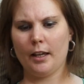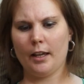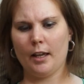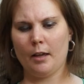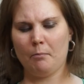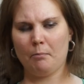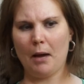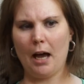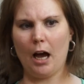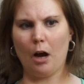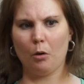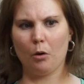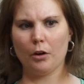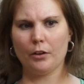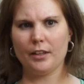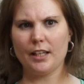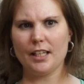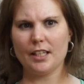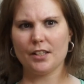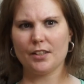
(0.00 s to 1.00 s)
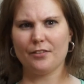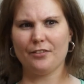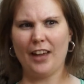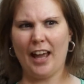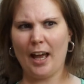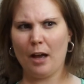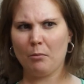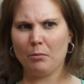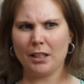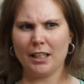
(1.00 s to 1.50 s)
empower these
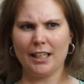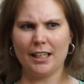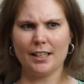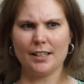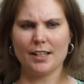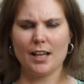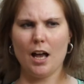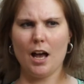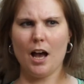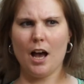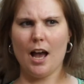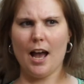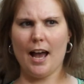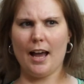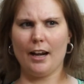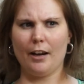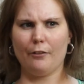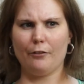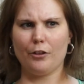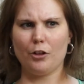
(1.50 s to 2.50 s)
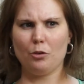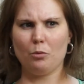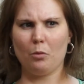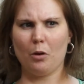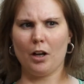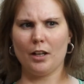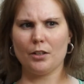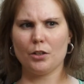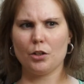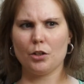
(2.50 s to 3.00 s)
families, and if you
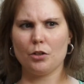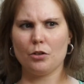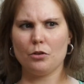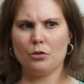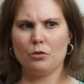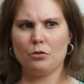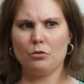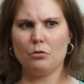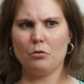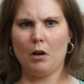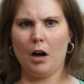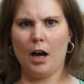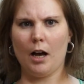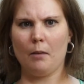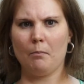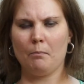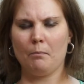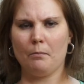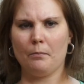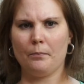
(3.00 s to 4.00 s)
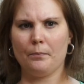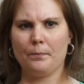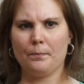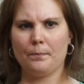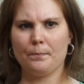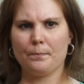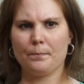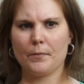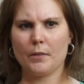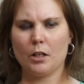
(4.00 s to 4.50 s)
want to
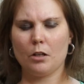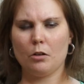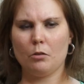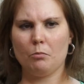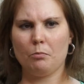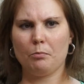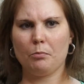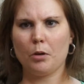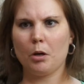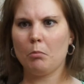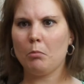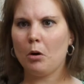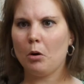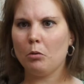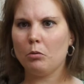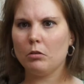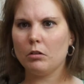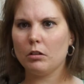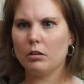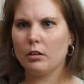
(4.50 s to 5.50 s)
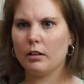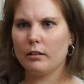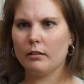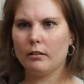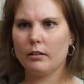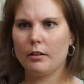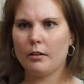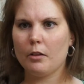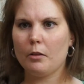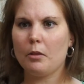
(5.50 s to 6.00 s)
promote
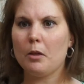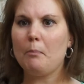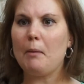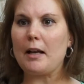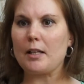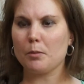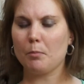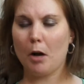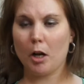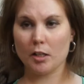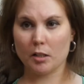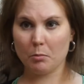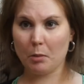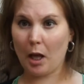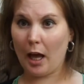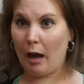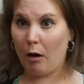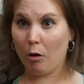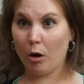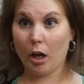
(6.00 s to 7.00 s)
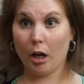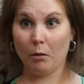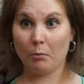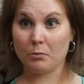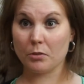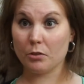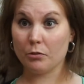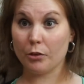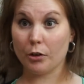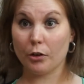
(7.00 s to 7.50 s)
the best possible
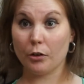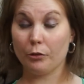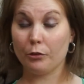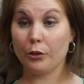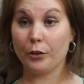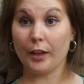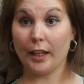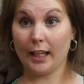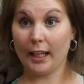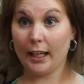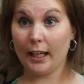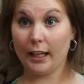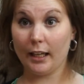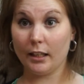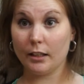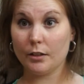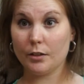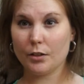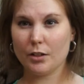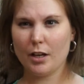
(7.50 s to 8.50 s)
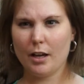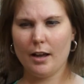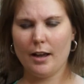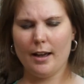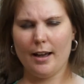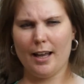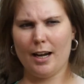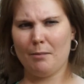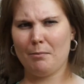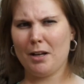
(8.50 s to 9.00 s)
outcomes for the kids,
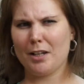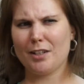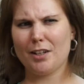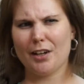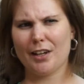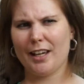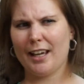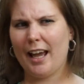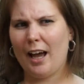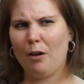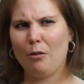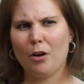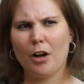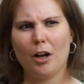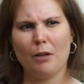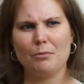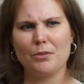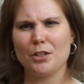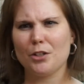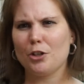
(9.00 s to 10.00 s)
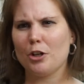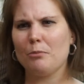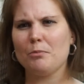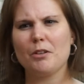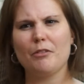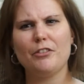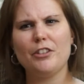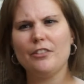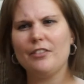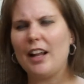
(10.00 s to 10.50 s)
and I'm not talking outcomes in terms
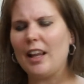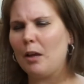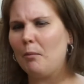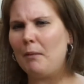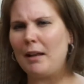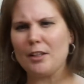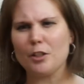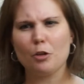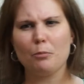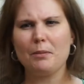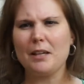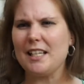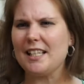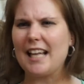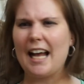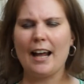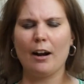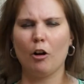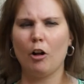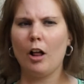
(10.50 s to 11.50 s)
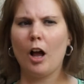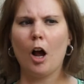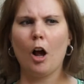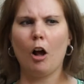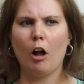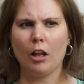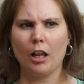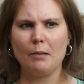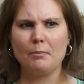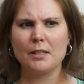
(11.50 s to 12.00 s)
of developmental piece at all.
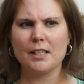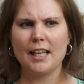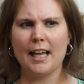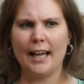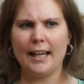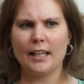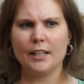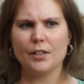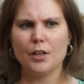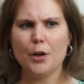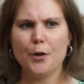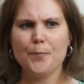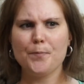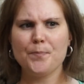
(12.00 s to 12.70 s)
All I'm saying is,